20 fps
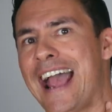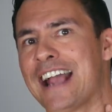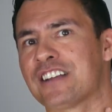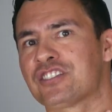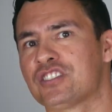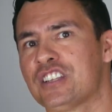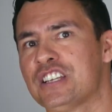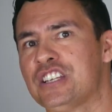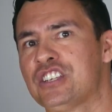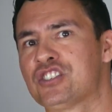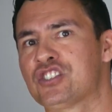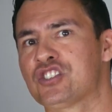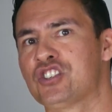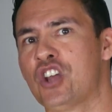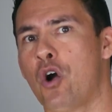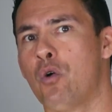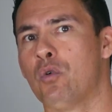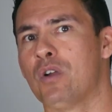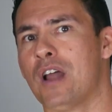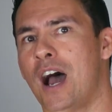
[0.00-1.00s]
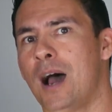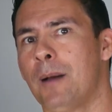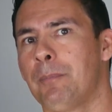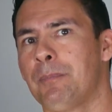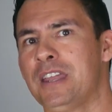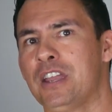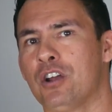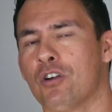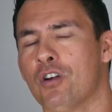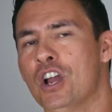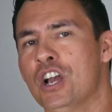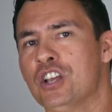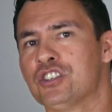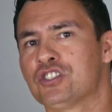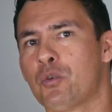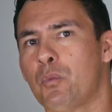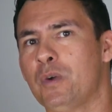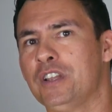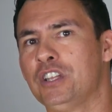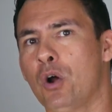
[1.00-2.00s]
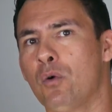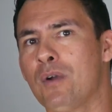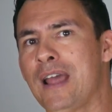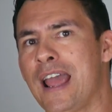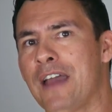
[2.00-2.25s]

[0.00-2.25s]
actually sewn up here. So we don't